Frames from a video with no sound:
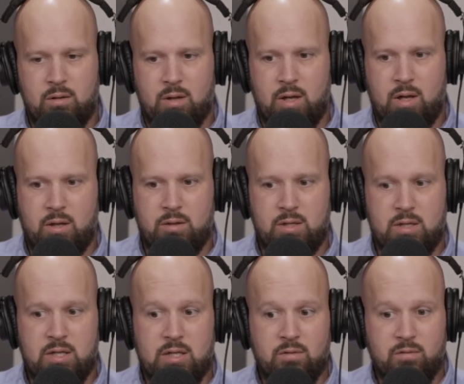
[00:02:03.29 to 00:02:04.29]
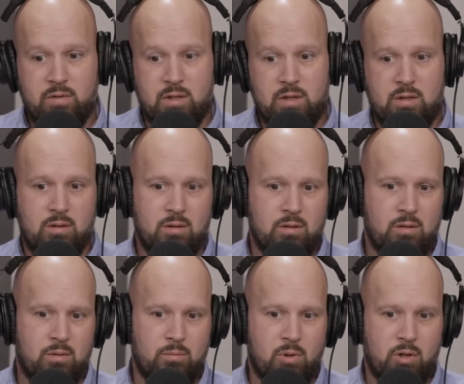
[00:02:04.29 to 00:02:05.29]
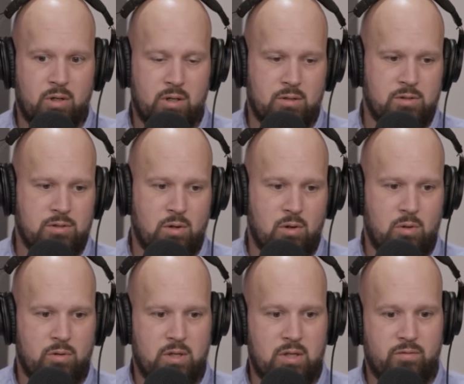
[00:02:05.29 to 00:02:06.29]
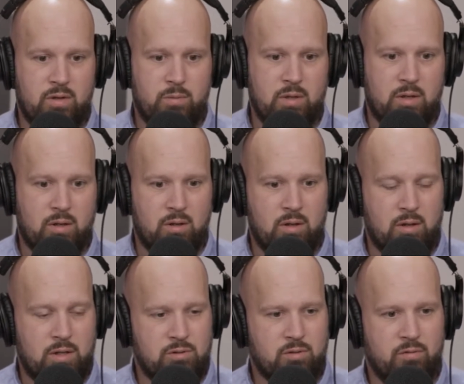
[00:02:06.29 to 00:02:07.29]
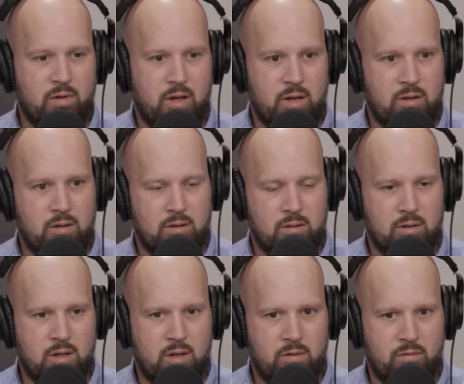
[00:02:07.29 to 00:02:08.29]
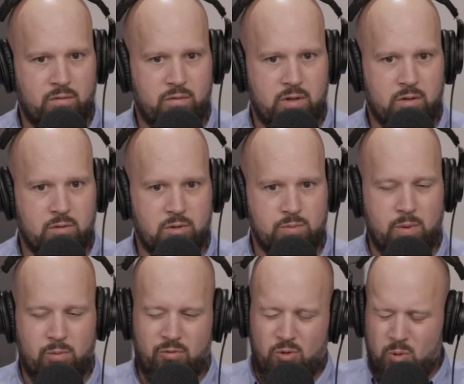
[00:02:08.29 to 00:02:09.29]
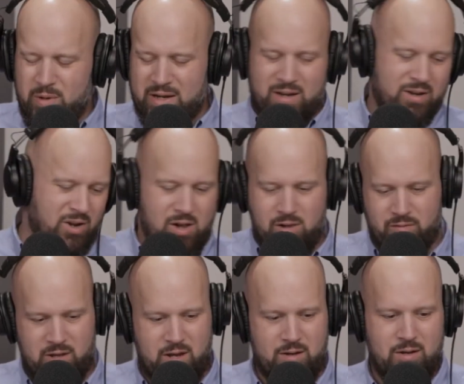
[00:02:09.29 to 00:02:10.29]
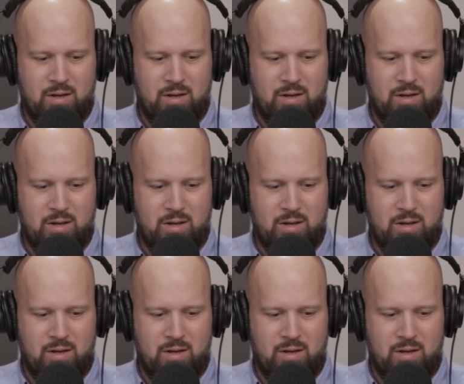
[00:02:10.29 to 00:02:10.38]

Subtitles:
the EV market. So the EV being electrified vehicles. But before we get into all of that,